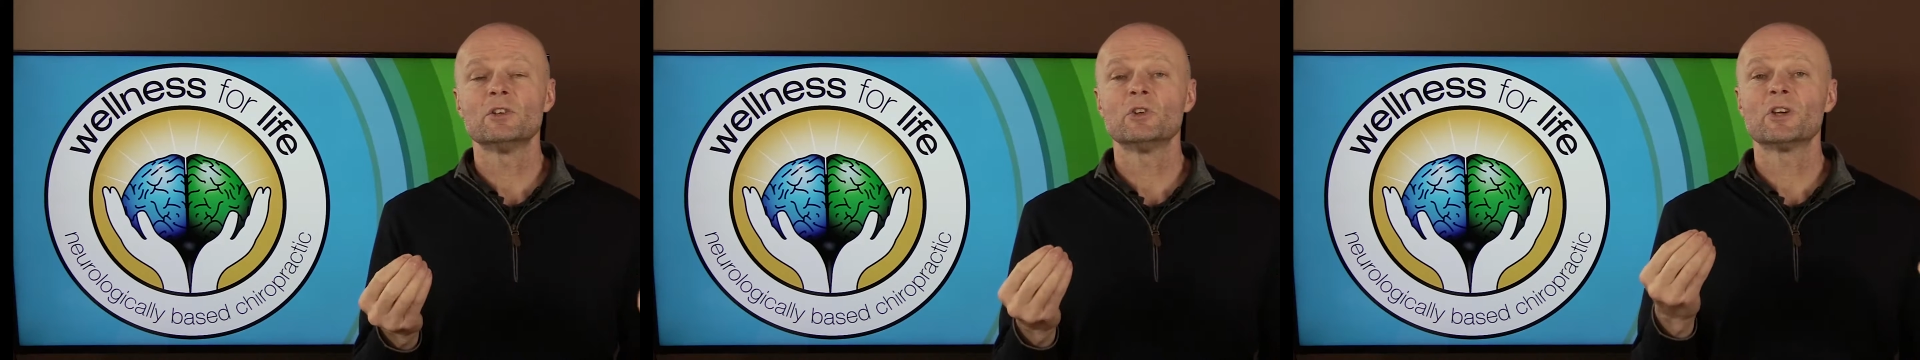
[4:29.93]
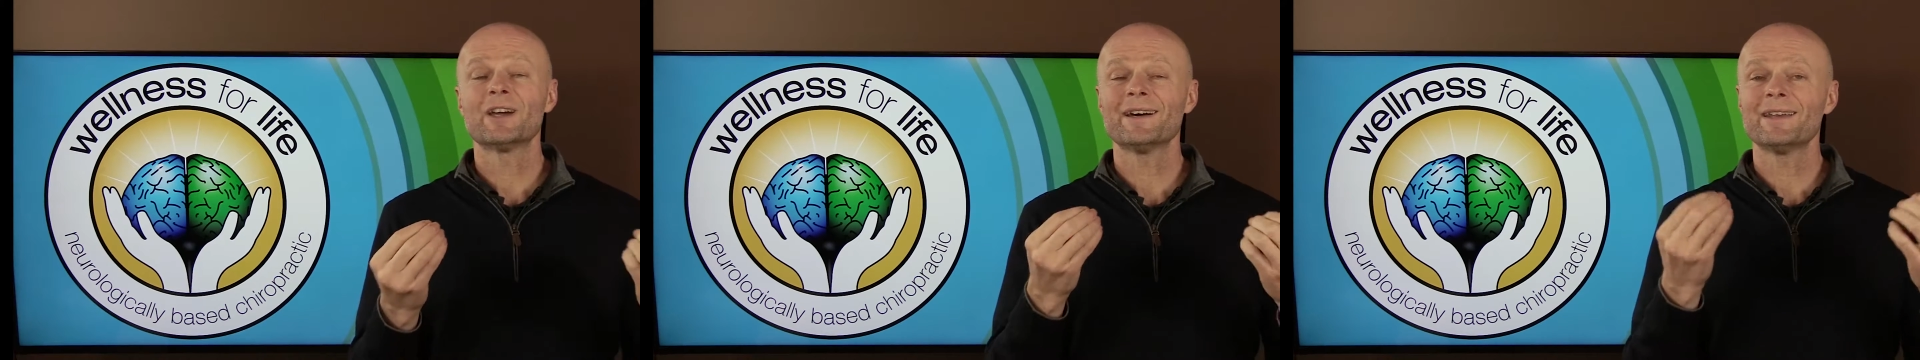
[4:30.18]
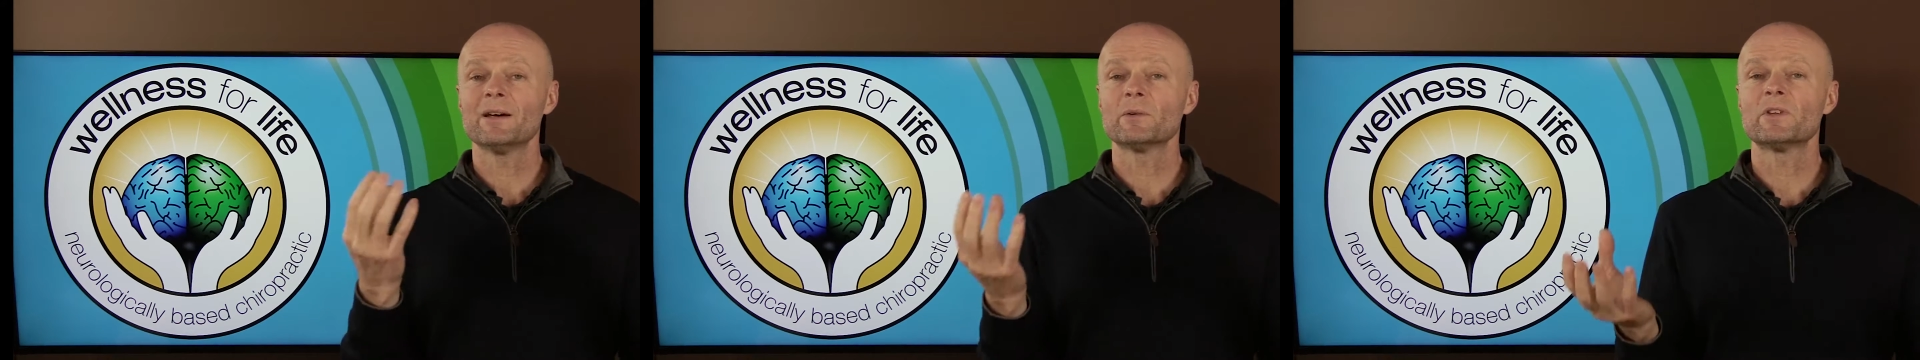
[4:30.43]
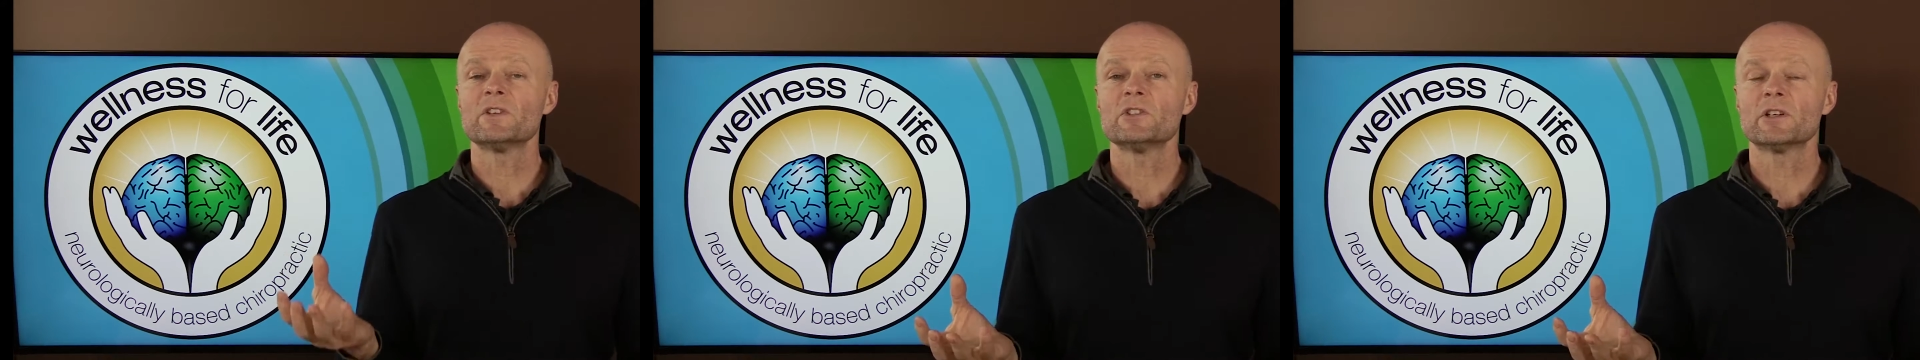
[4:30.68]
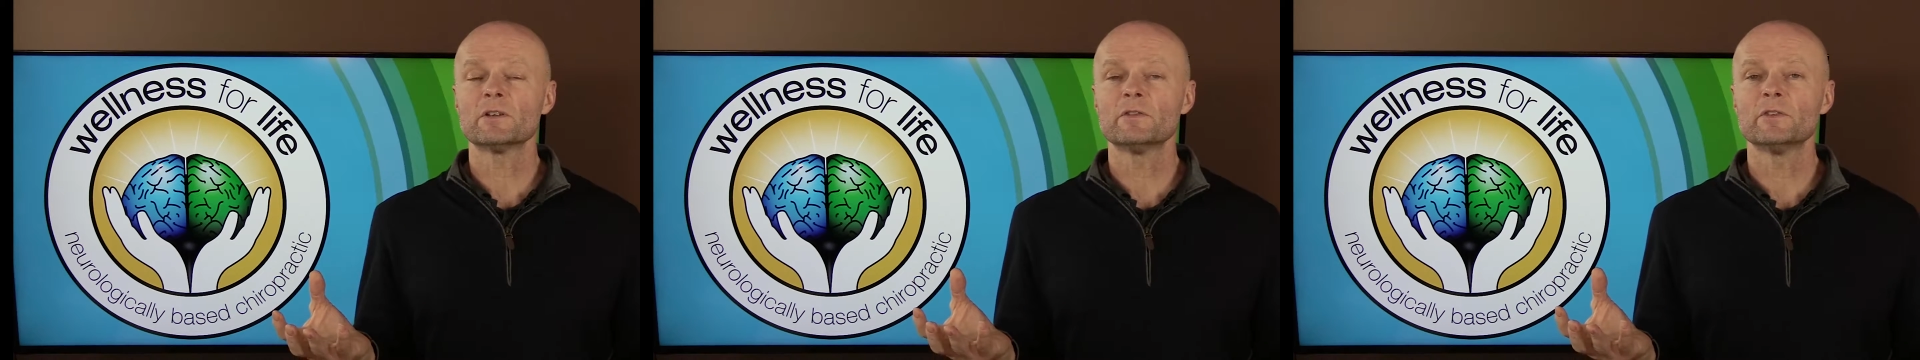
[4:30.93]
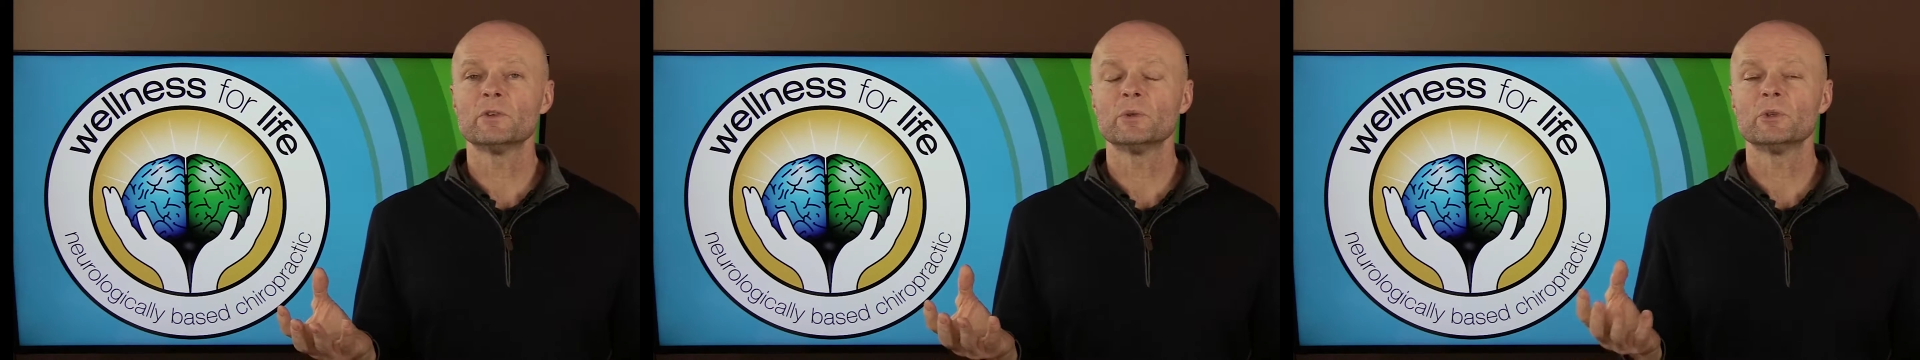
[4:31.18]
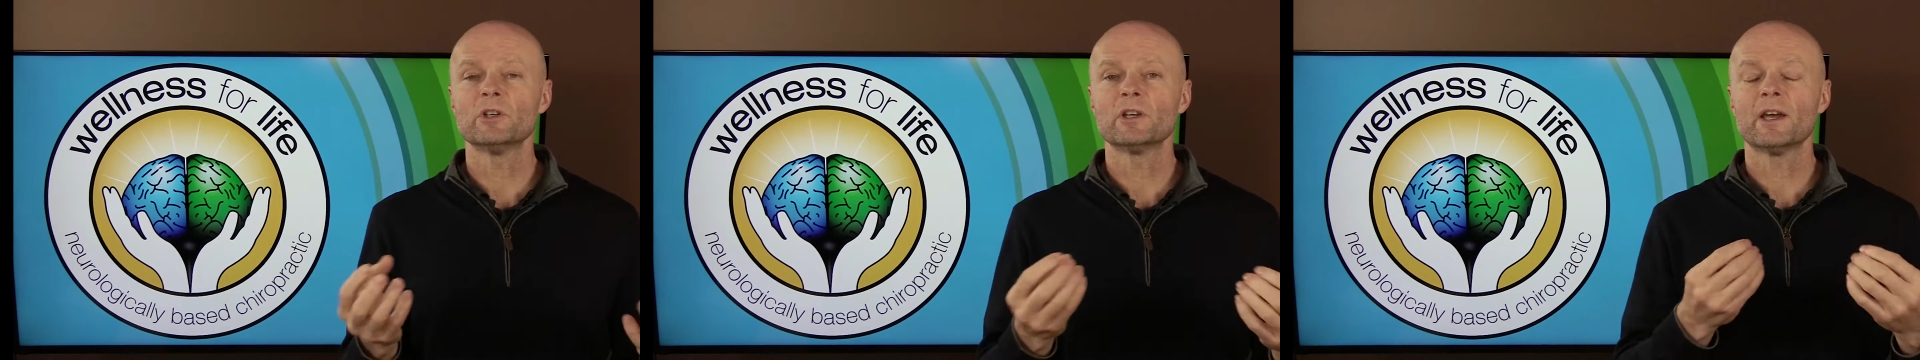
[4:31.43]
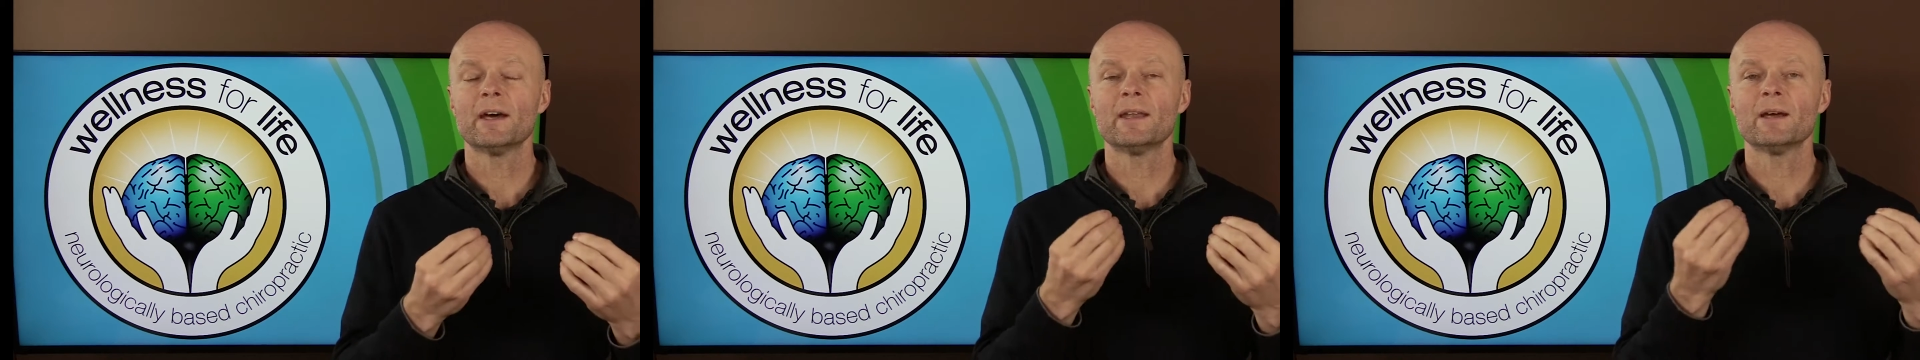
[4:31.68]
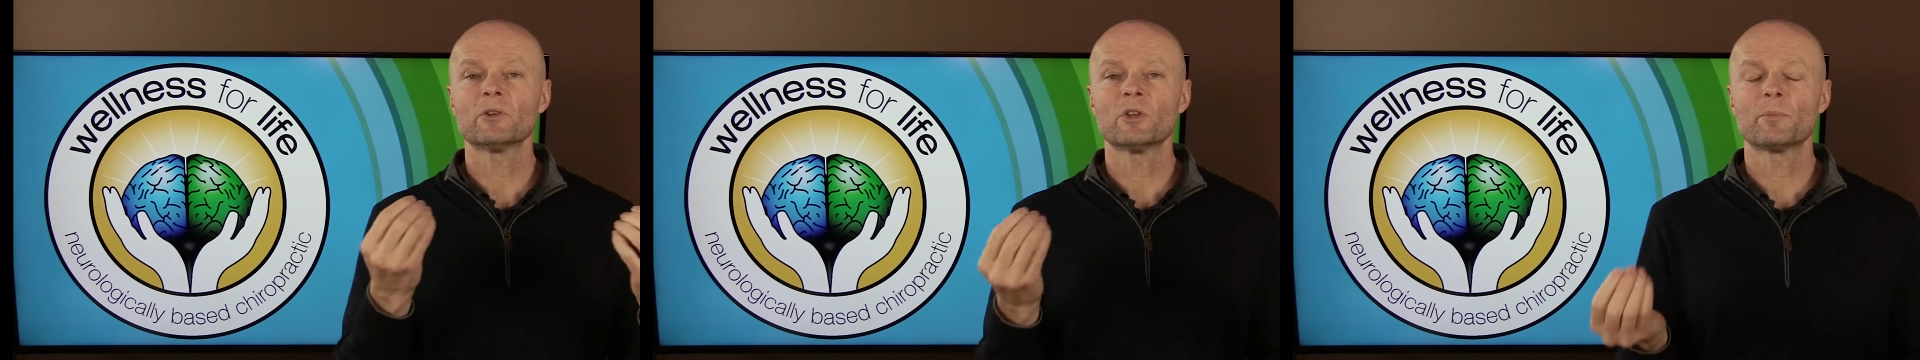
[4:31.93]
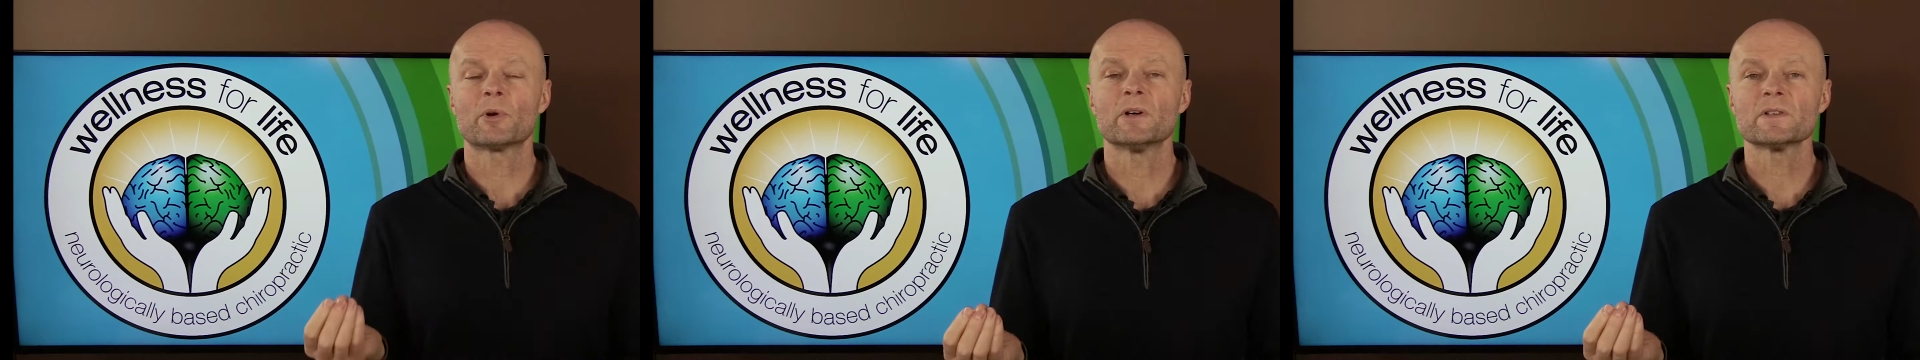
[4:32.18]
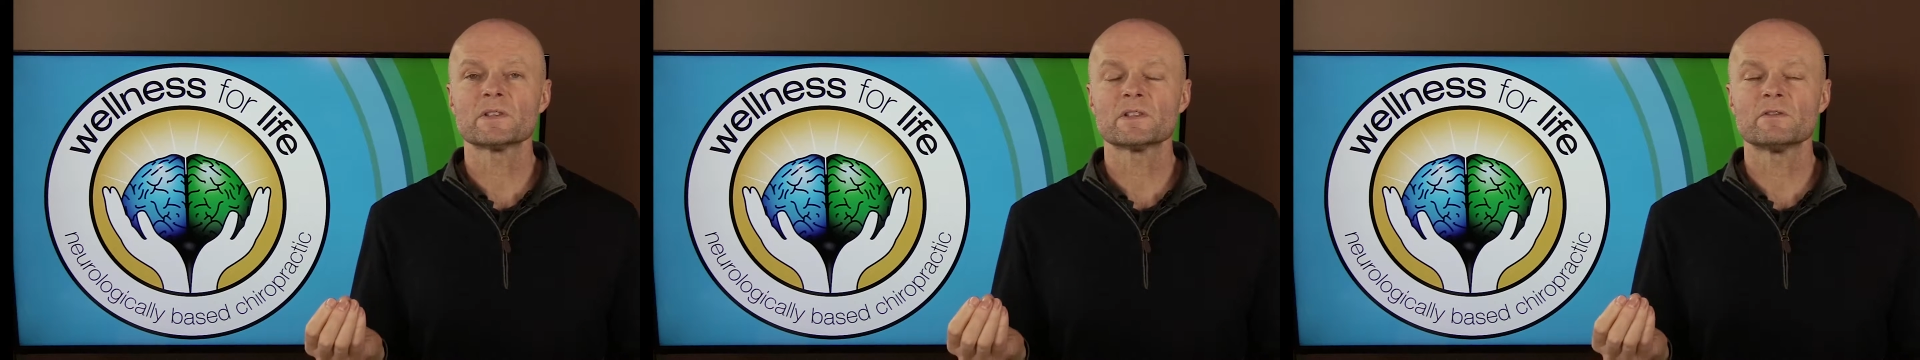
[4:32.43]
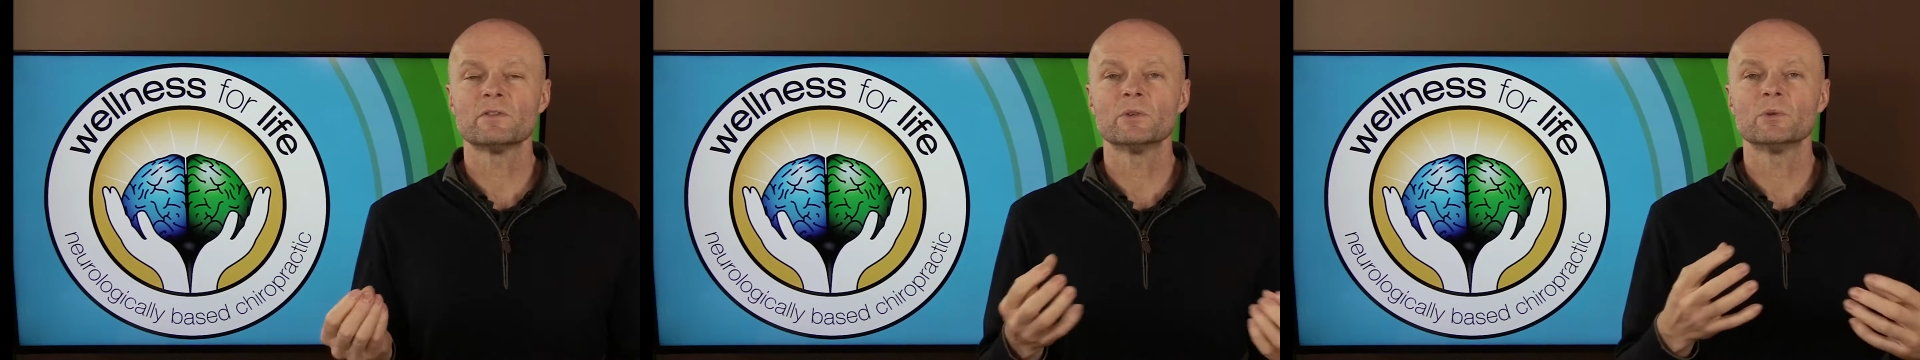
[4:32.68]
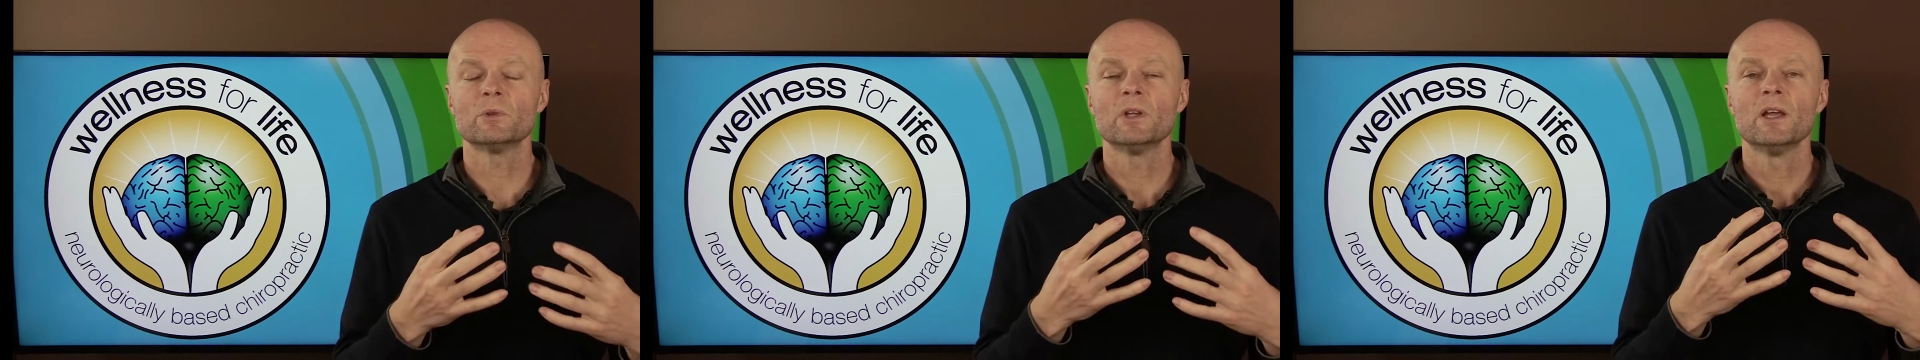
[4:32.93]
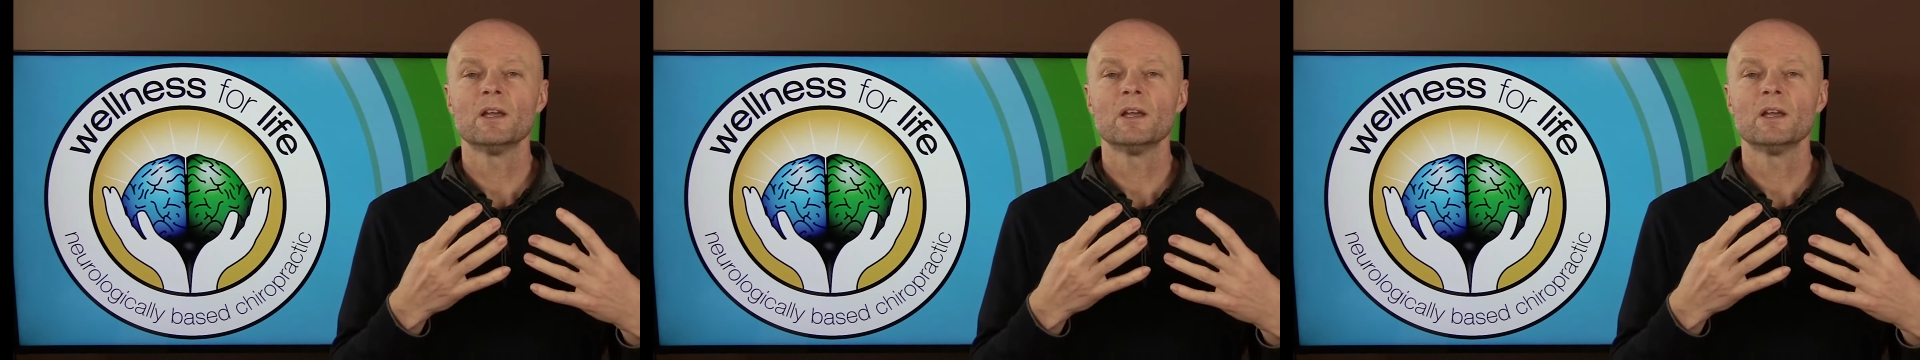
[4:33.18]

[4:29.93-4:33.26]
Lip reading: to cut out the junk food, cut out the processed food,